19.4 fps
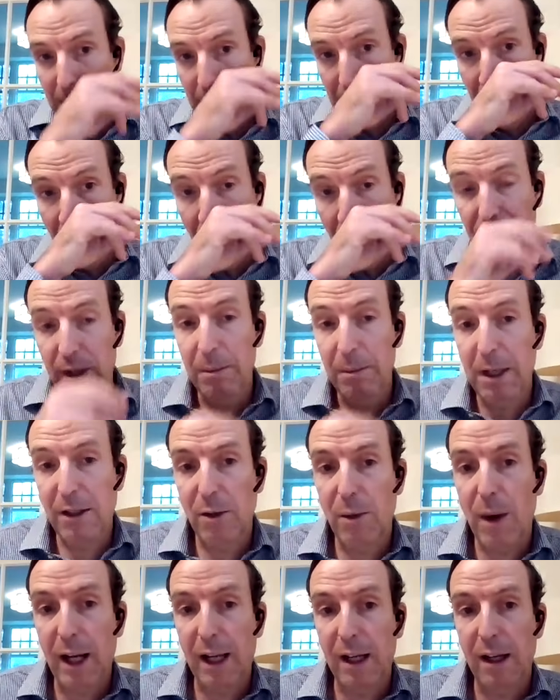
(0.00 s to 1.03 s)
Most of them need
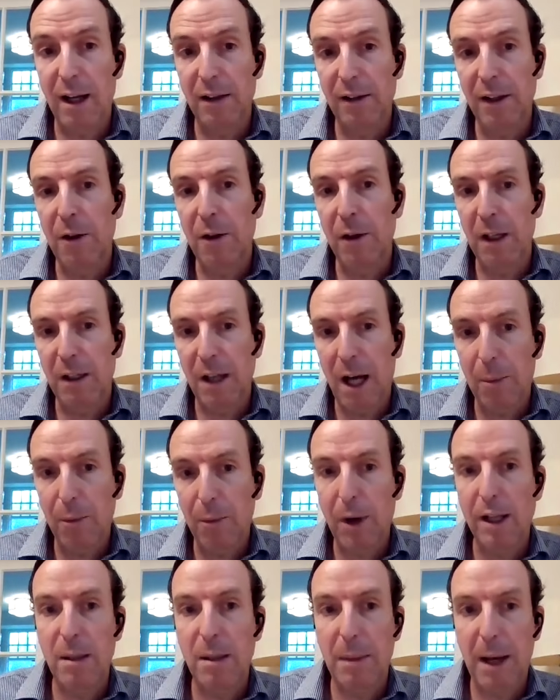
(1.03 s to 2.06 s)
to recognize either need to
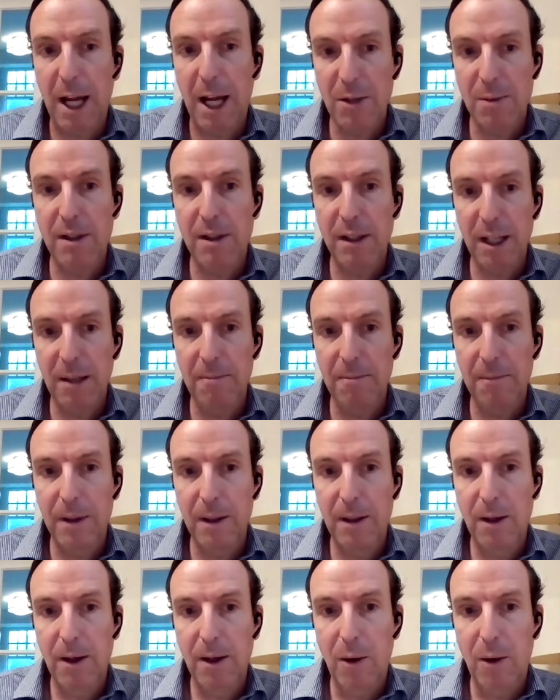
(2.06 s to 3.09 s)
upgrade the management team
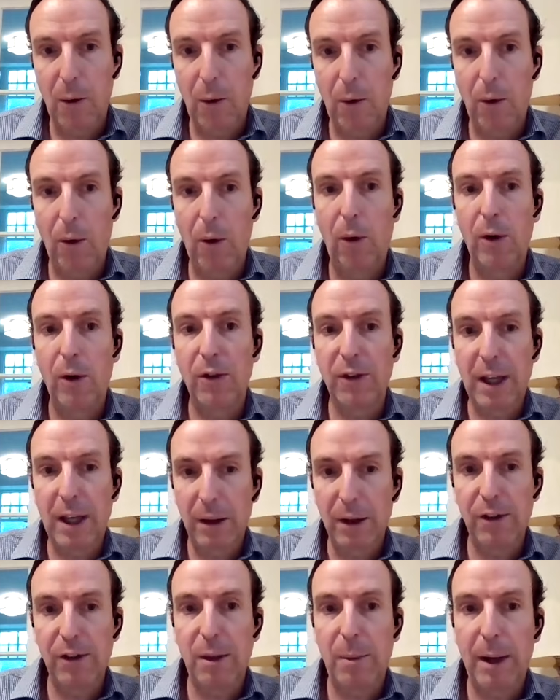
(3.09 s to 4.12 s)
or, or
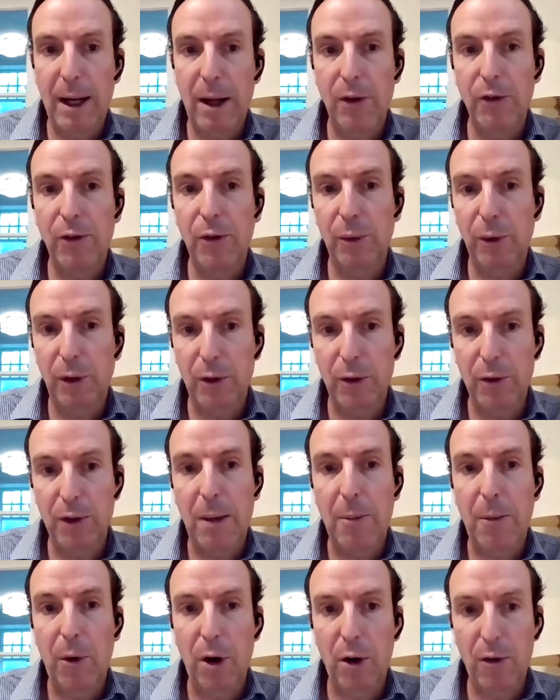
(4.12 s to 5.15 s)
sell to someone else who can do
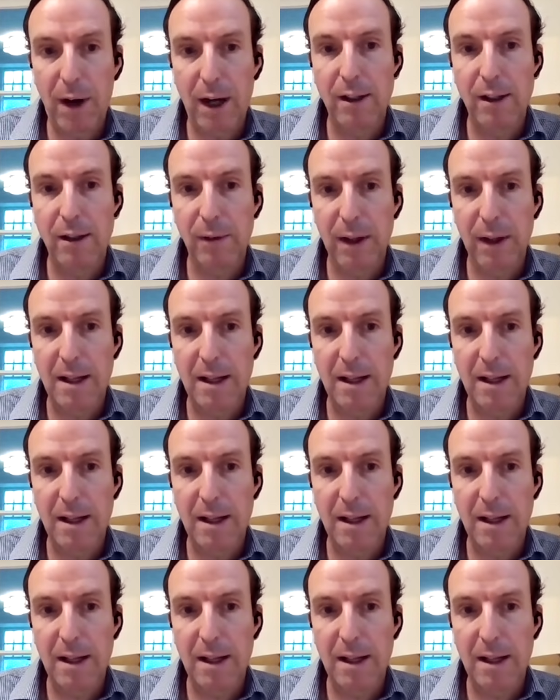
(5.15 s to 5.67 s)
that more effectively.